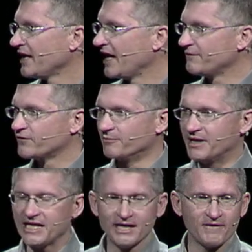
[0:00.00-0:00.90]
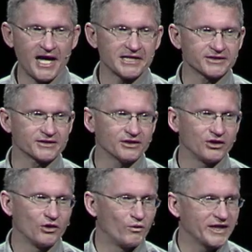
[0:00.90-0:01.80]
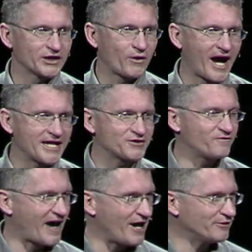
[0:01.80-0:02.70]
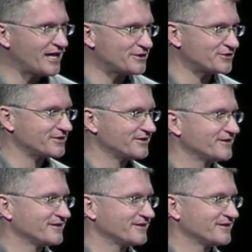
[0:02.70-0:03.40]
And for many of us, when Christ found us,